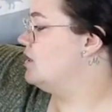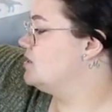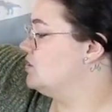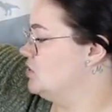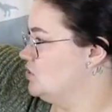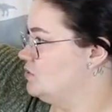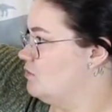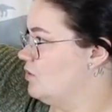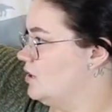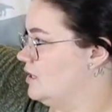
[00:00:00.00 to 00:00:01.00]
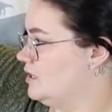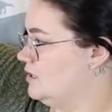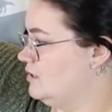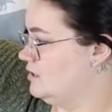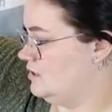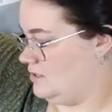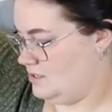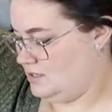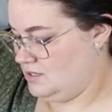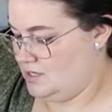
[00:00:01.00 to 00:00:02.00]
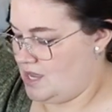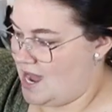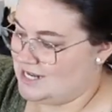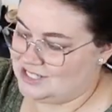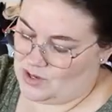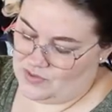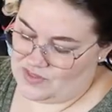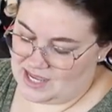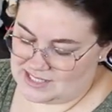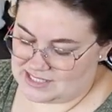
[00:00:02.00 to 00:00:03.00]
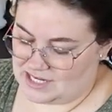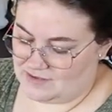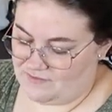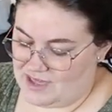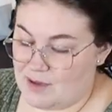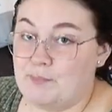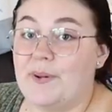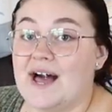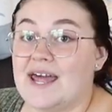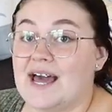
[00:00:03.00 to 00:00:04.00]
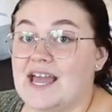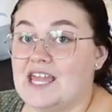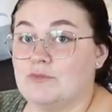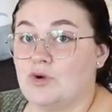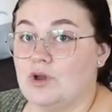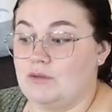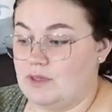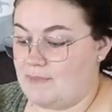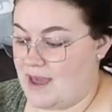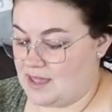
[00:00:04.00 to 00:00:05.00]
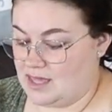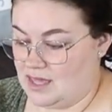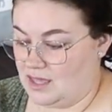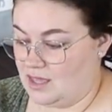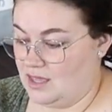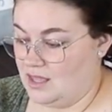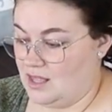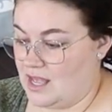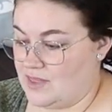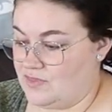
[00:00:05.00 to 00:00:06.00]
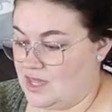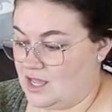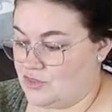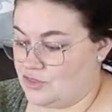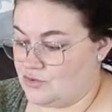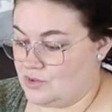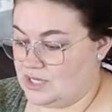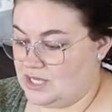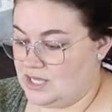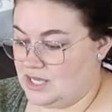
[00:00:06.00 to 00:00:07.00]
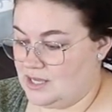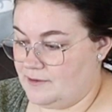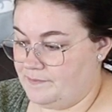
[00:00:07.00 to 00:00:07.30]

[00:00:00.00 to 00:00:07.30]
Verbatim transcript: It's newborn. I don't think it's gonna fit, but I am going to be packing, I think, three